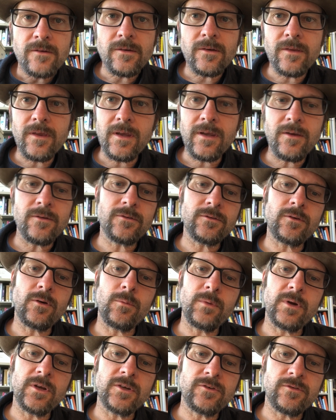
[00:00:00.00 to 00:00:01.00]
So thank you
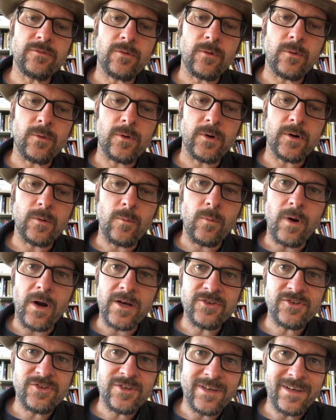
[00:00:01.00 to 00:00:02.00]
so much for
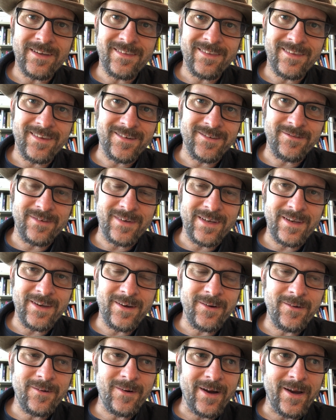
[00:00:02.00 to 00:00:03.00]
watching this
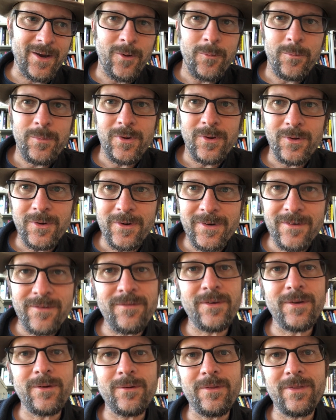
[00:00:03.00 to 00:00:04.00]
video. I hope you learned a
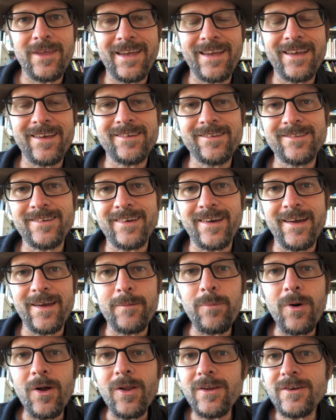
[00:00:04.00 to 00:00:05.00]
few things. I
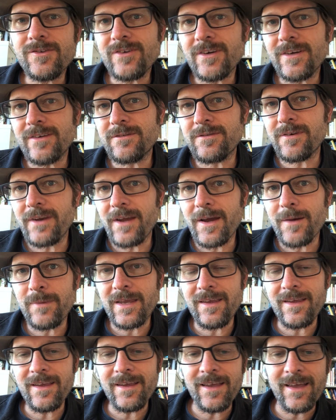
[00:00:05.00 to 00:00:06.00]
apologize for not
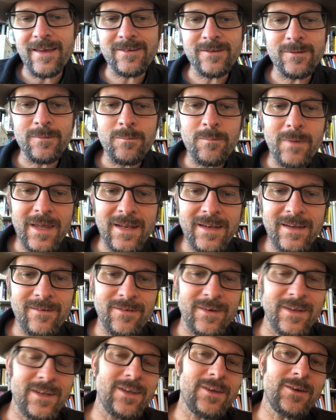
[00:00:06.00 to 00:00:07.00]
making as many
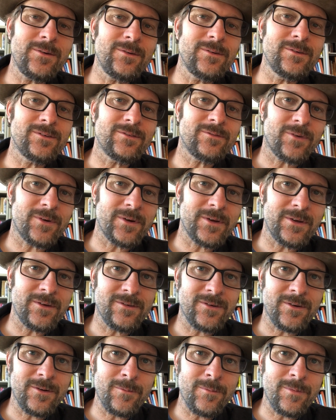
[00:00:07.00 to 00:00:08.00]
videos for
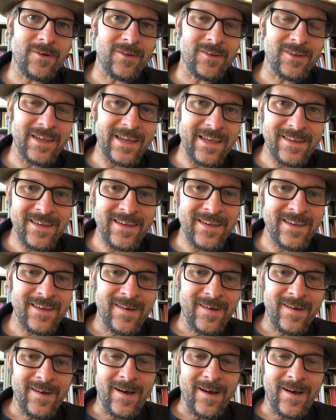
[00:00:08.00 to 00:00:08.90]
YouTube lately.